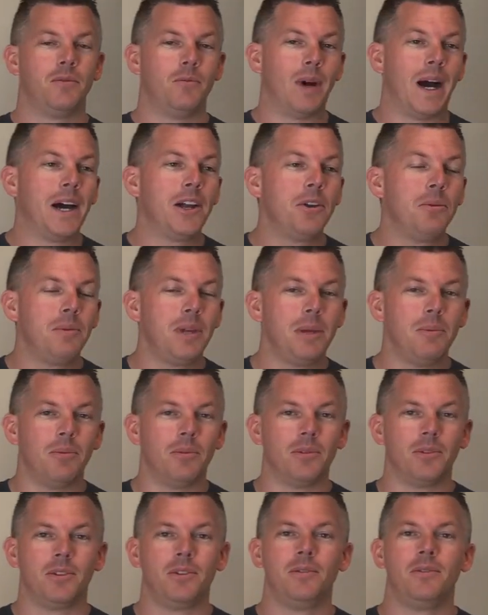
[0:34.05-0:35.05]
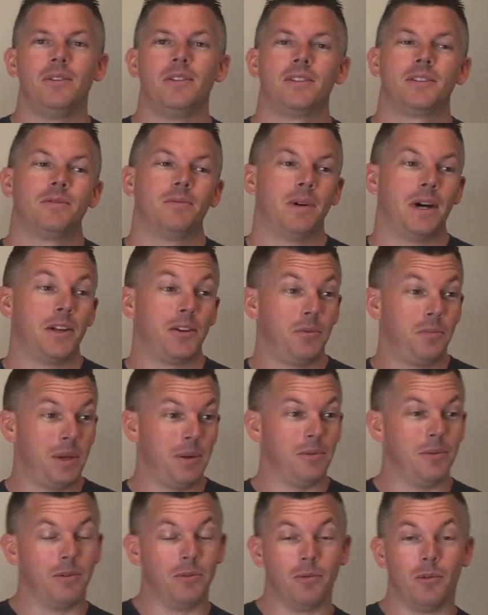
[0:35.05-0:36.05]
Why do people do this? Why do
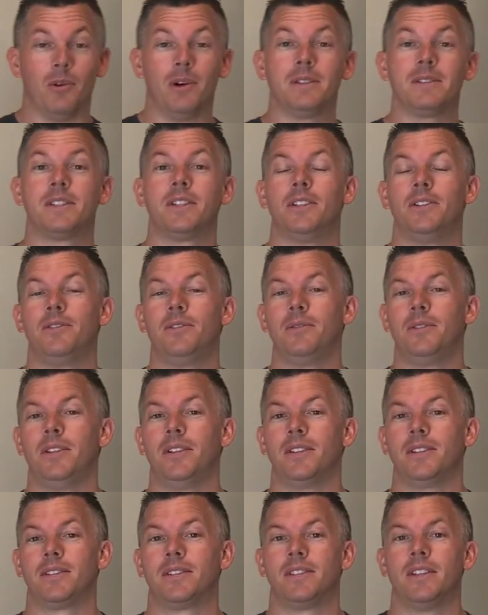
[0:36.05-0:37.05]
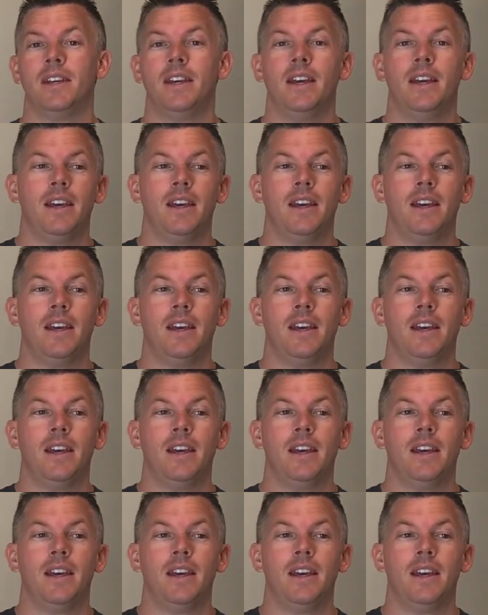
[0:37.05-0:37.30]
people want to do this?